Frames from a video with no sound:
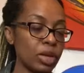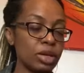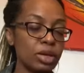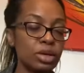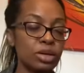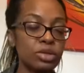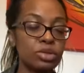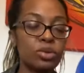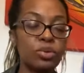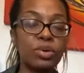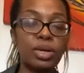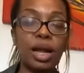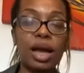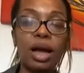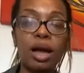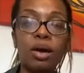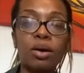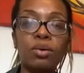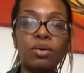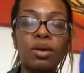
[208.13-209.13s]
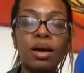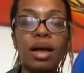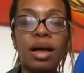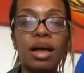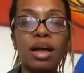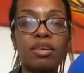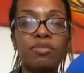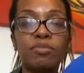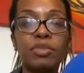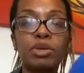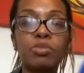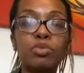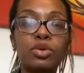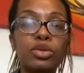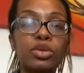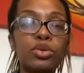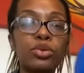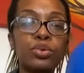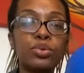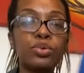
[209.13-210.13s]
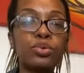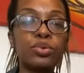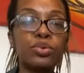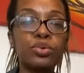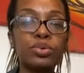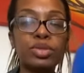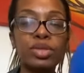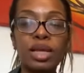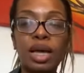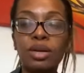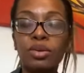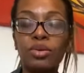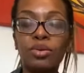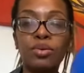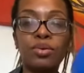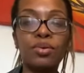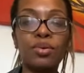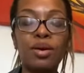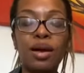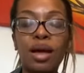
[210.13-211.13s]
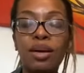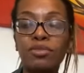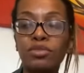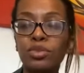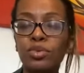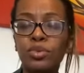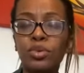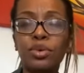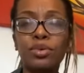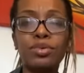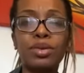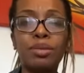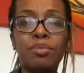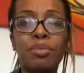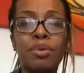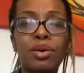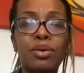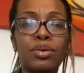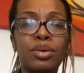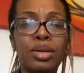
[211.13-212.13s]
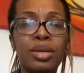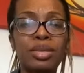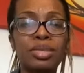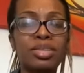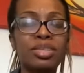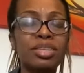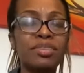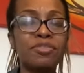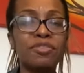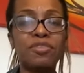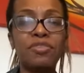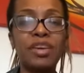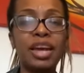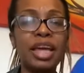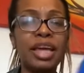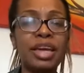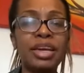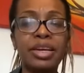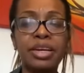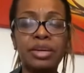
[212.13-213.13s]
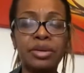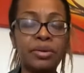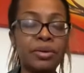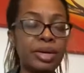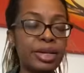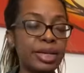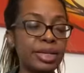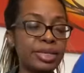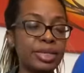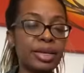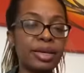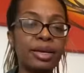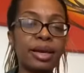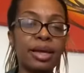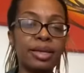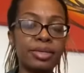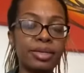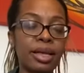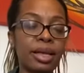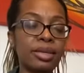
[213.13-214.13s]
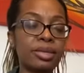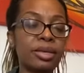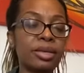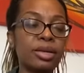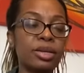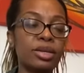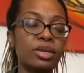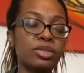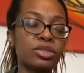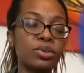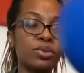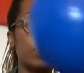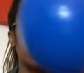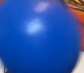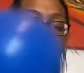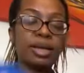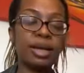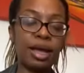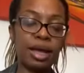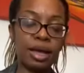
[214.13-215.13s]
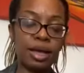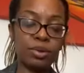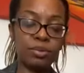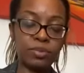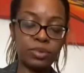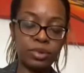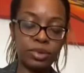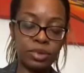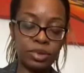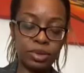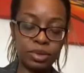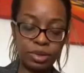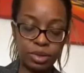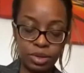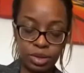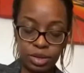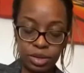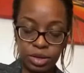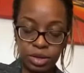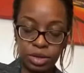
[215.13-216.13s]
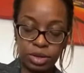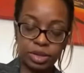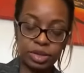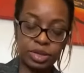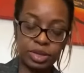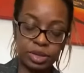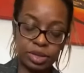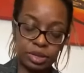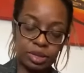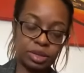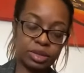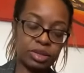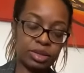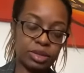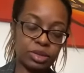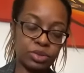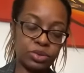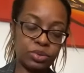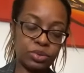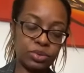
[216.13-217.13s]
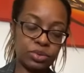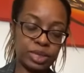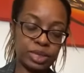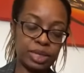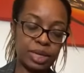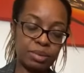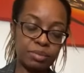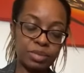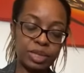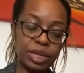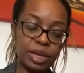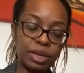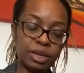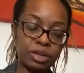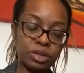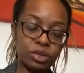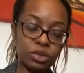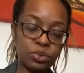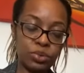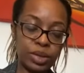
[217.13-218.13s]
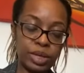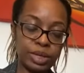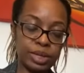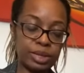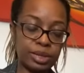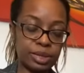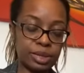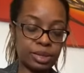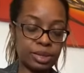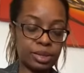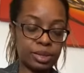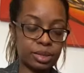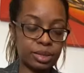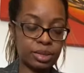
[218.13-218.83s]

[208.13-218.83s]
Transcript: So now I have my balloons. I don't have to worry about it deflating or anything like that. So then I will do the same thing, twist